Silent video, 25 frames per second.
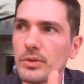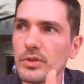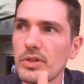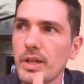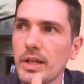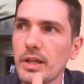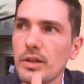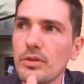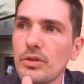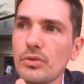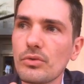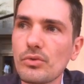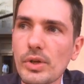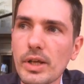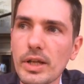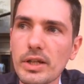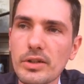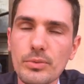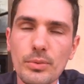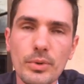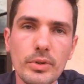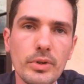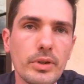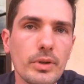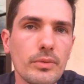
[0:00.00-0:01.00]
So stereo
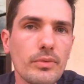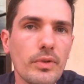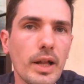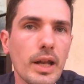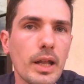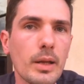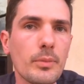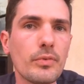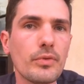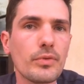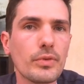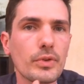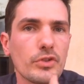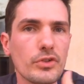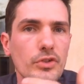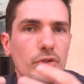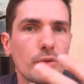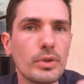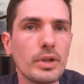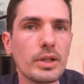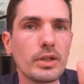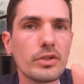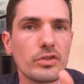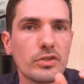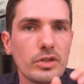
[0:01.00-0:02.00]
rigs were developed for
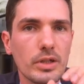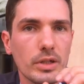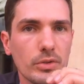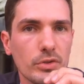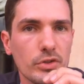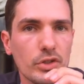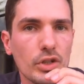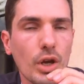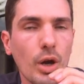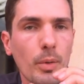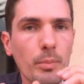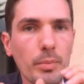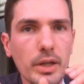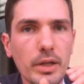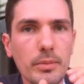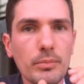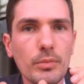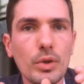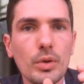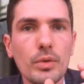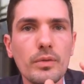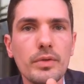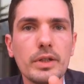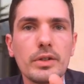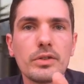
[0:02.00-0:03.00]
shooting
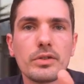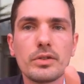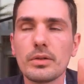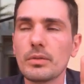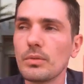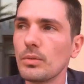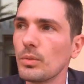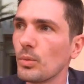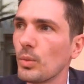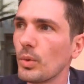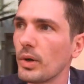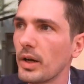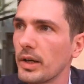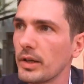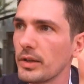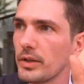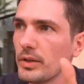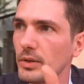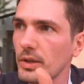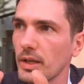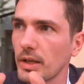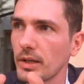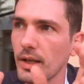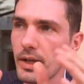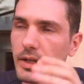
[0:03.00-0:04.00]
stereoscopic movies, where
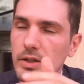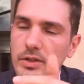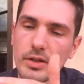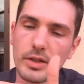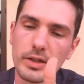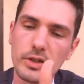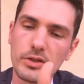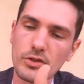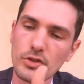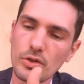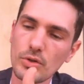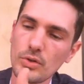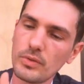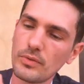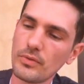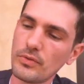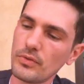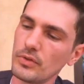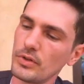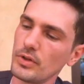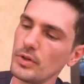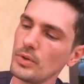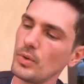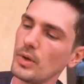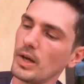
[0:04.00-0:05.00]
you can actually shoot
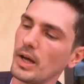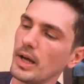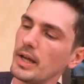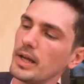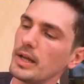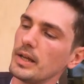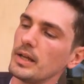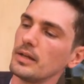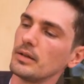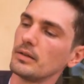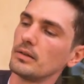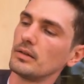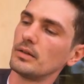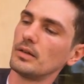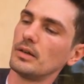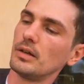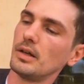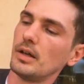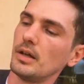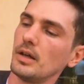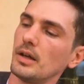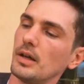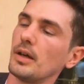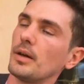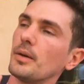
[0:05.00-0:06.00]
through a
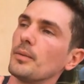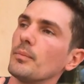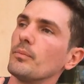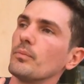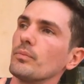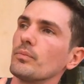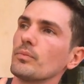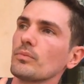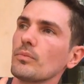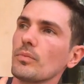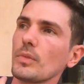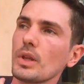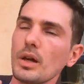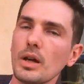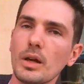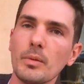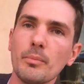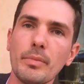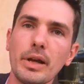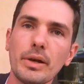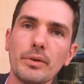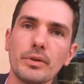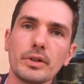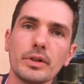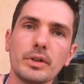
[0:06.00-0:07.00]

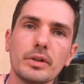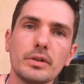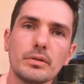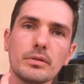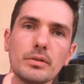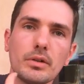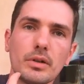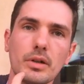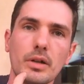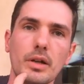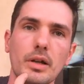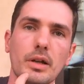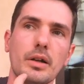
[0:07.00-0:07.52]
mirror,